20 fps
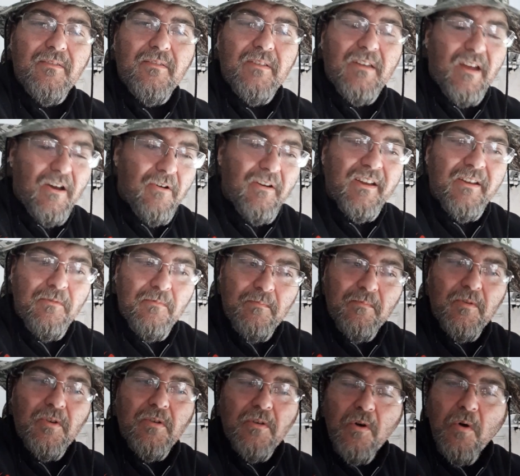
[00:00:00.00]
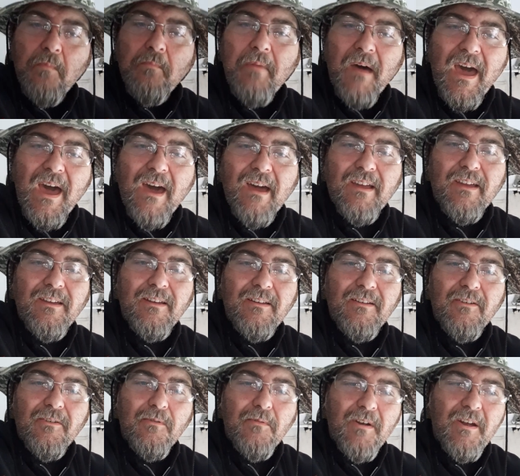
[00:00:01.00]
how it can go back,
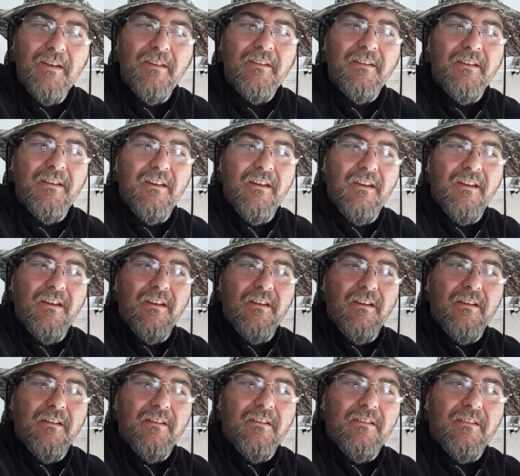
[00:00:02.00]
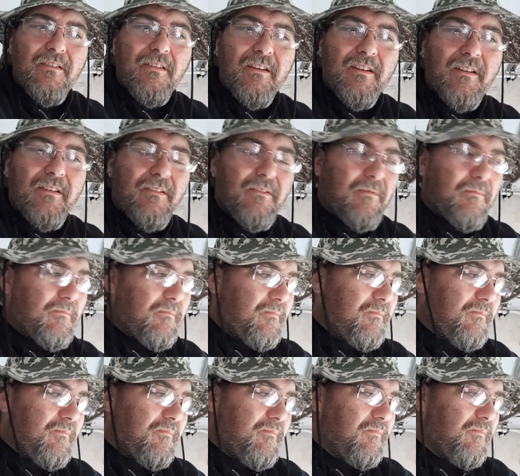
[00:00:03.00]
right? Like
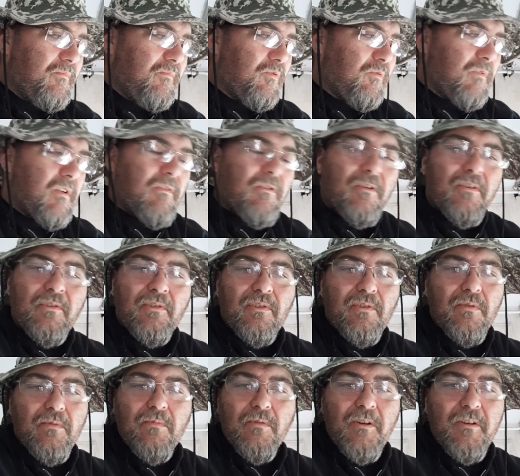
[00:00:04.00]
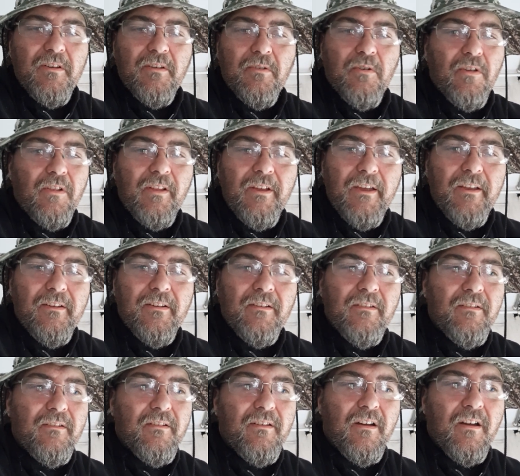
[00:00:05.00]
rivers running clean,
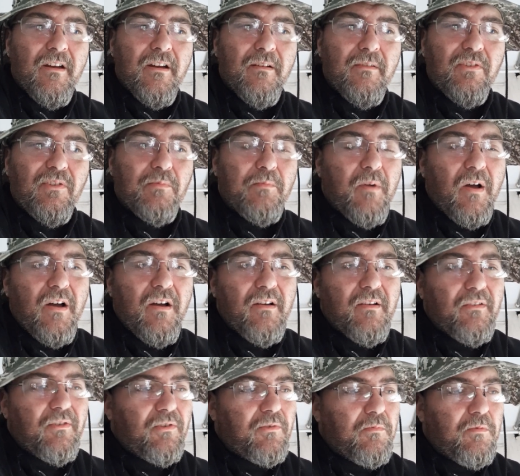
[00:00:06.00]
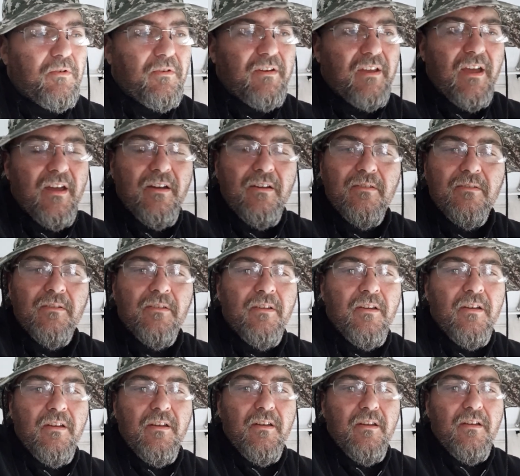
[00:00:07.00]
smogs were down.
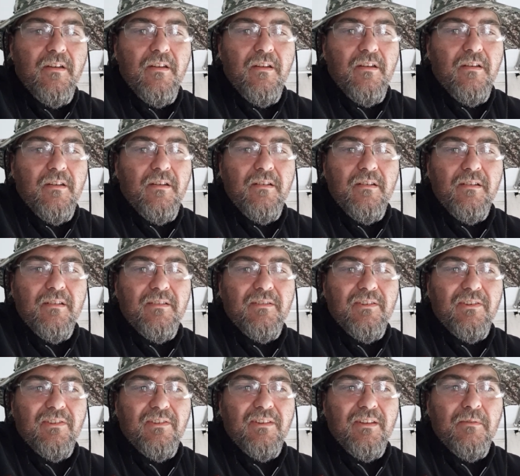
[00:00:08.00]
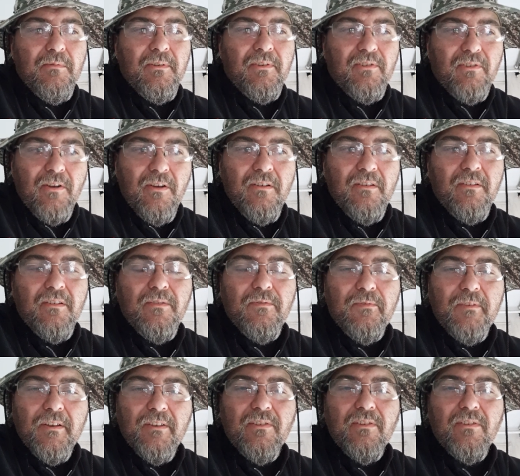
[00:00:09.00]
It was starting to
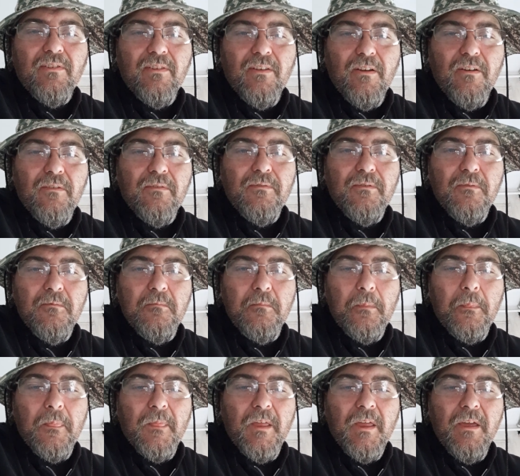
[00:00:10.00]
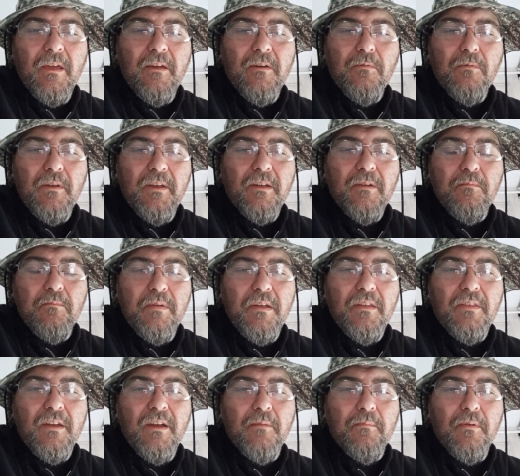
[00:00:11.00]
fix itself. Okay, we can be
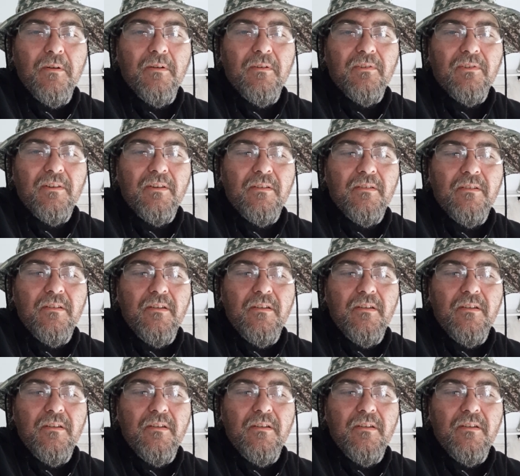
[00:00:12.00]
that person.